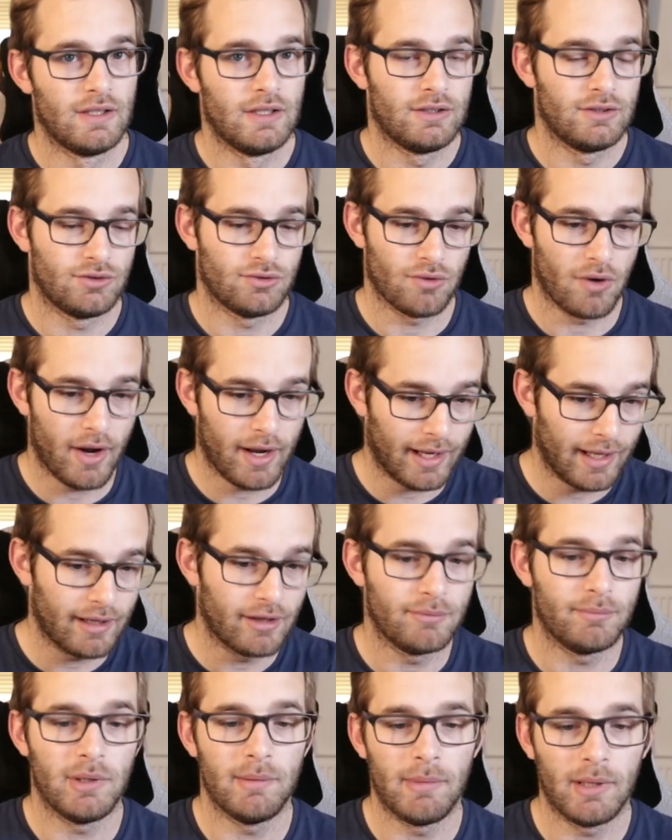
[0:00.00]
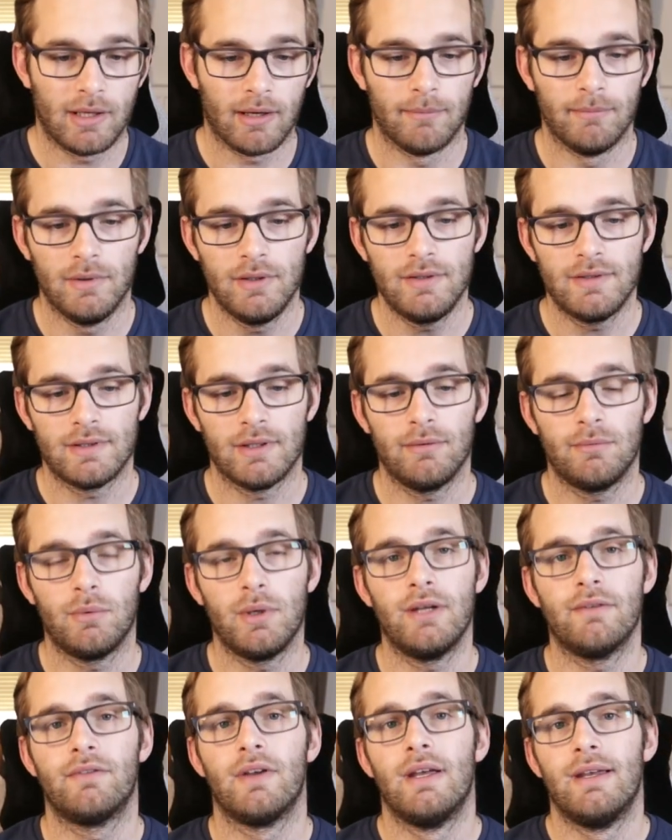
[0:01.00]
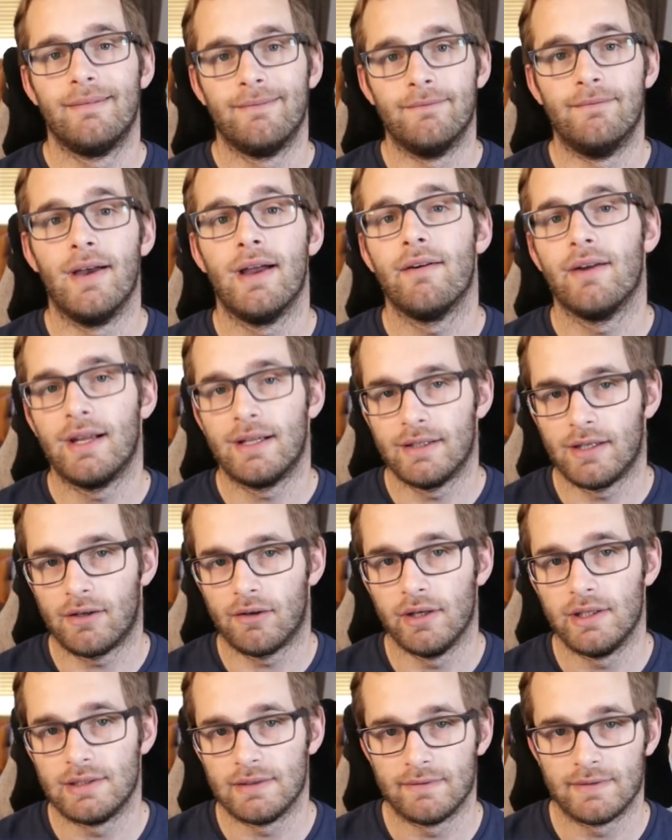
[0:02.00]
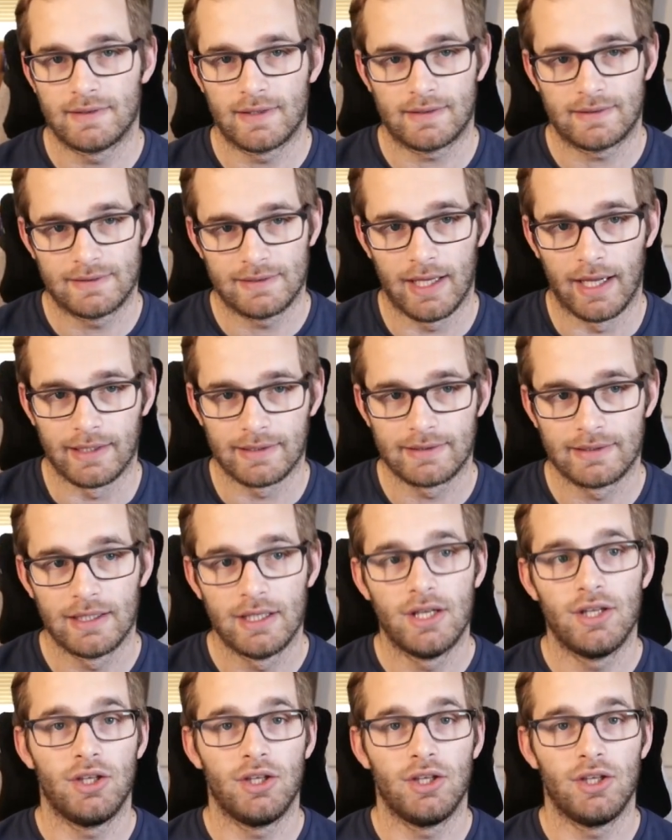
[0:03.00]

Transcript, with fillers: trying to help you become lucid with varying degrees of success,